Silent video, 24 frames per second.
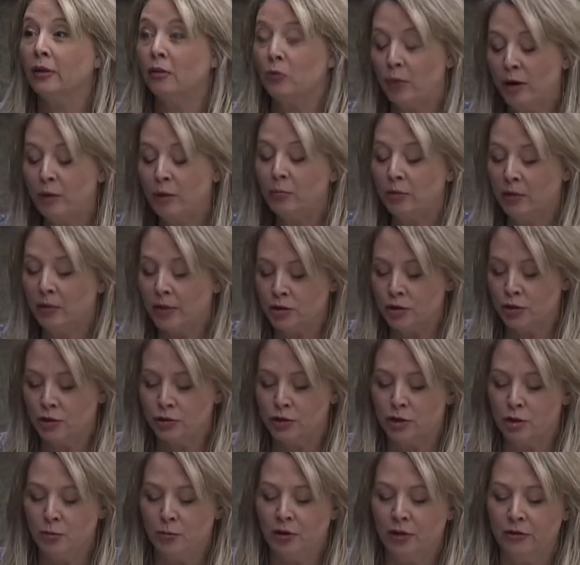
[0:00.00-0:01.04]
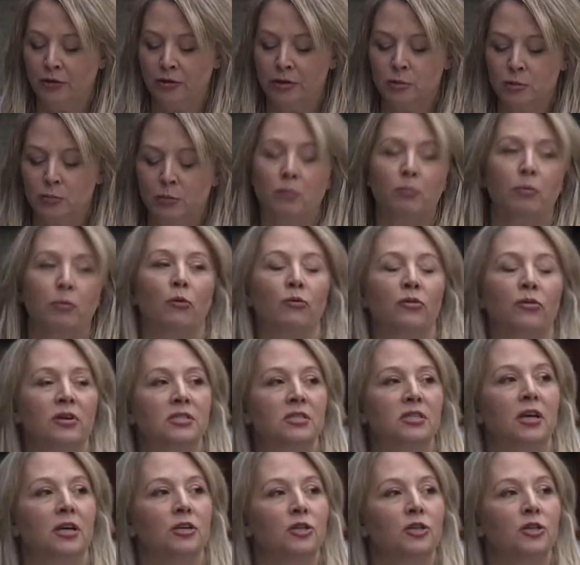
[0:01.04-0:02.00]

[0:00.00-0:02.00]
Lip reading: great pleasure to be here to speak both as the